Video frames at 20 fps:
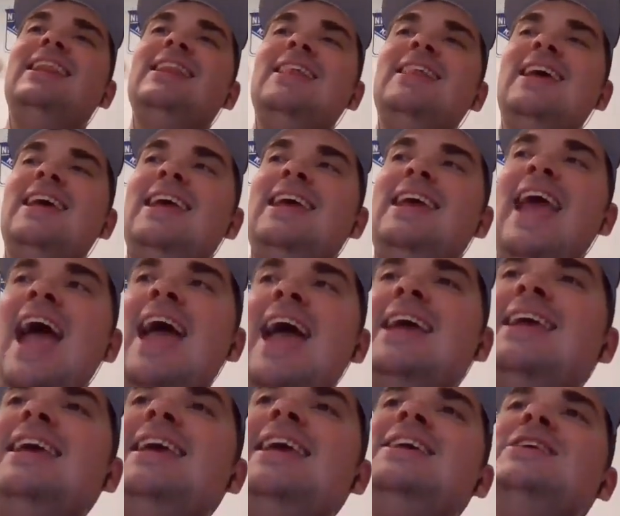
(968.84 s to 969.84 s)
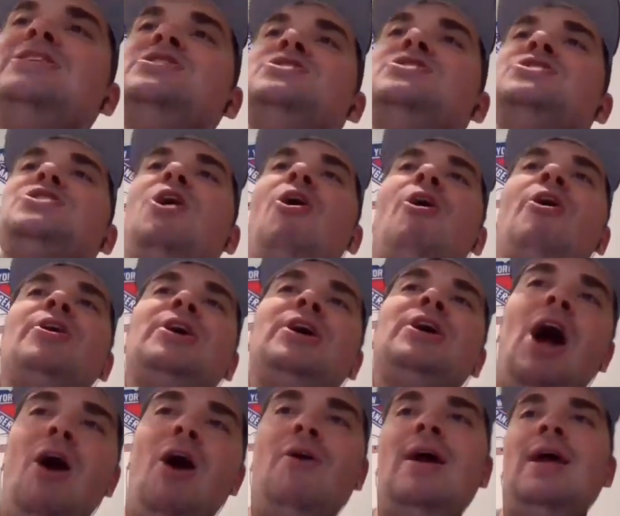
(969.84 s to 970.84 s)
the Yankees are
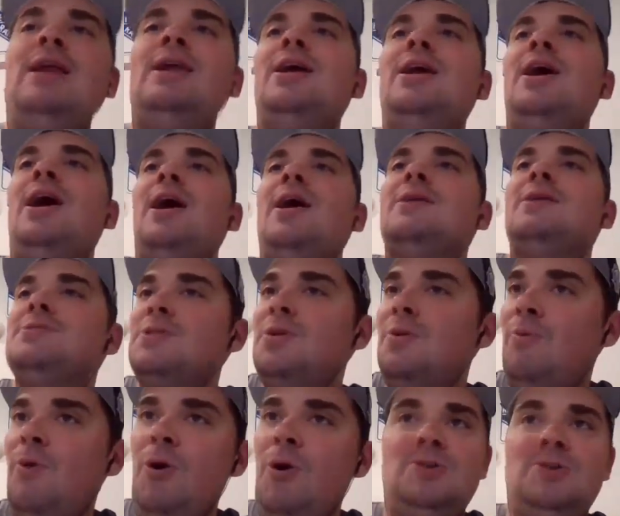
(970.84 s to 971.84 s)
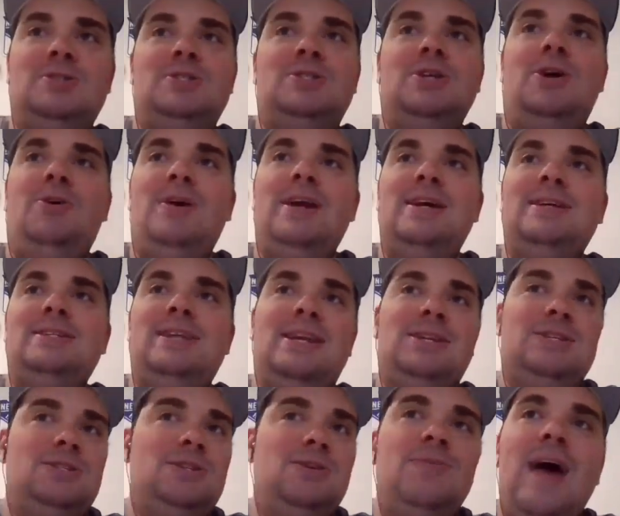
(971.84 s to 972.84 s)
going to the World Series
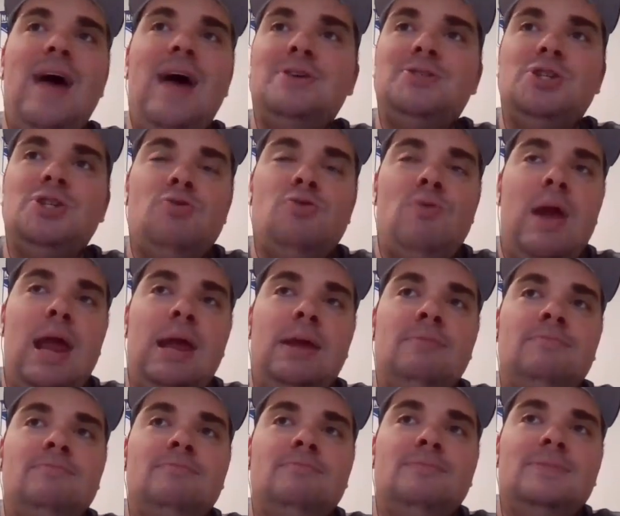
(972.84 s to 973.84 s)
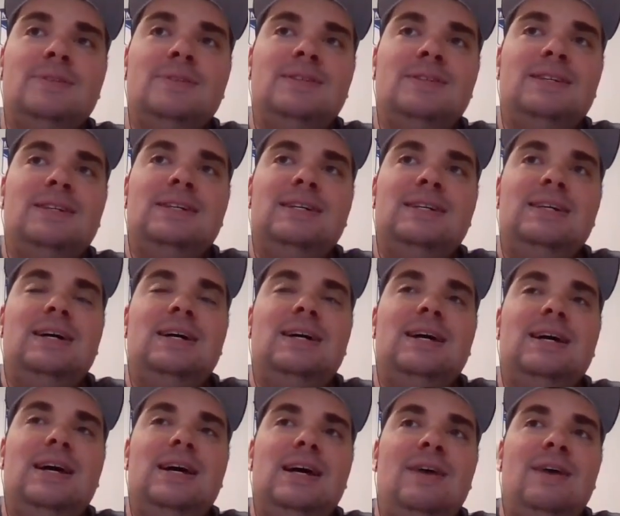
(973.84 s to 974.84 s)
in 2003.
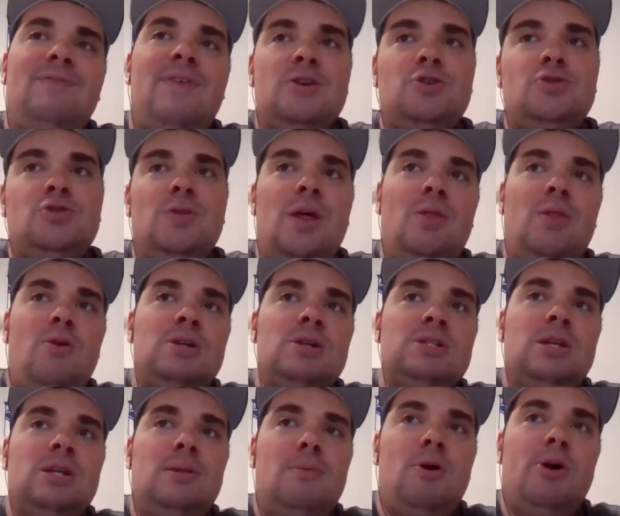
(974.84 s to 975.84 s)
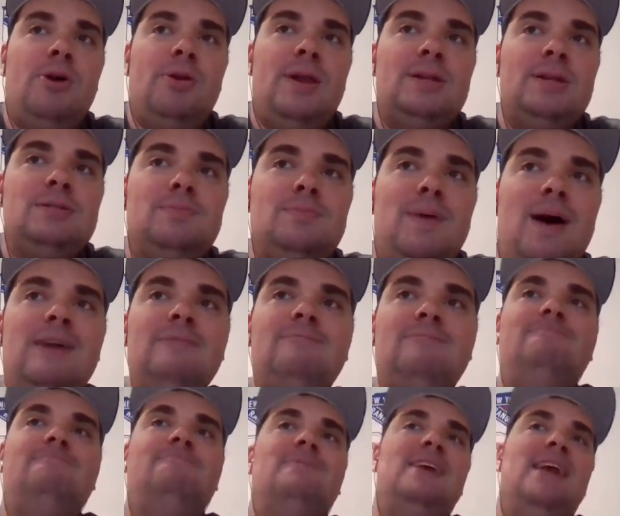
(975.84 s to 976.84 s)
Eventually, they lost to the Marlins, but
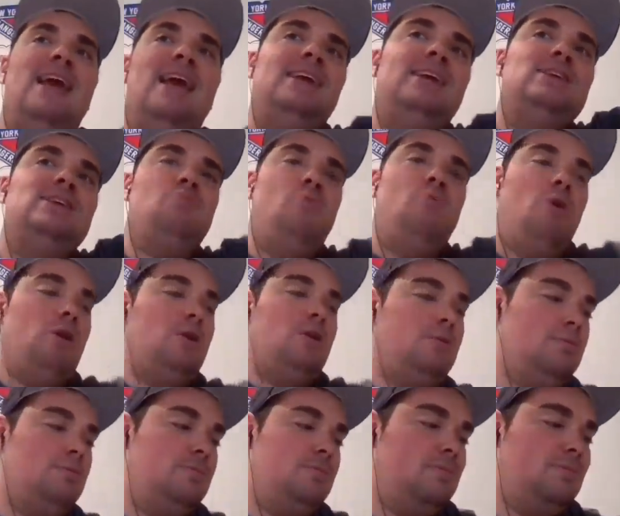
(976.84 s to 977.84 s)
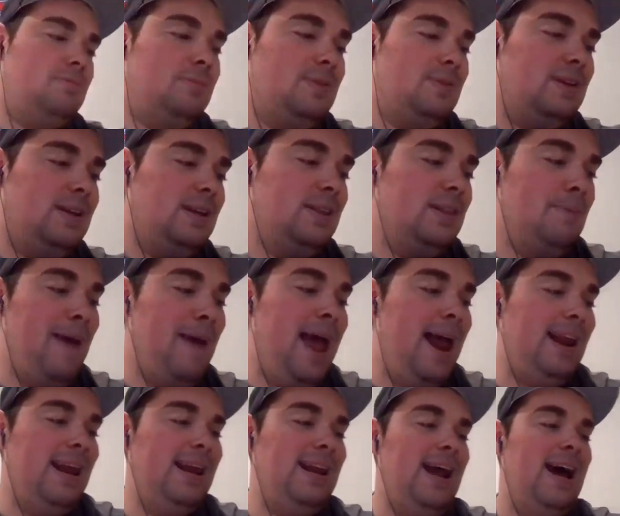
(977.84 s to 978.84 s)
the Yankees won the
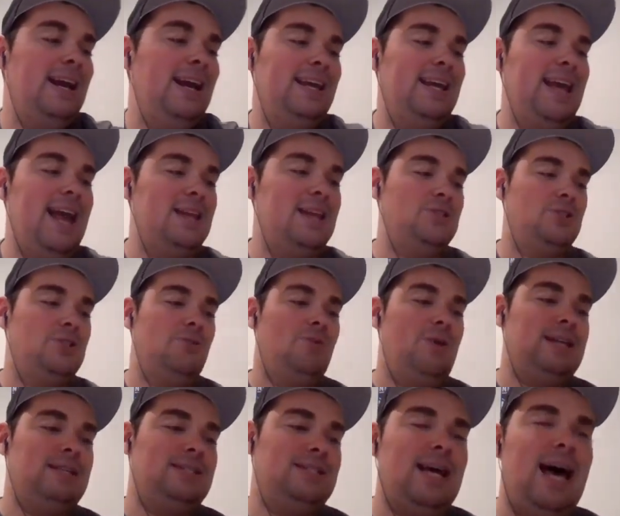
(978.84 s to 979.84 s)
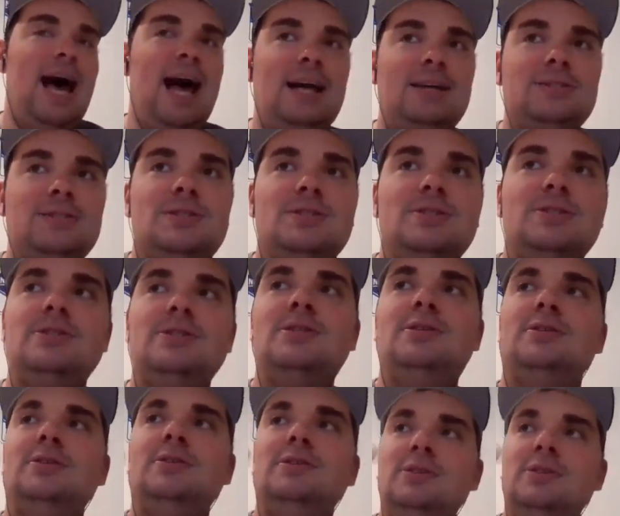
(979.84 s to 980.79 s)
pennant against the Red Sox.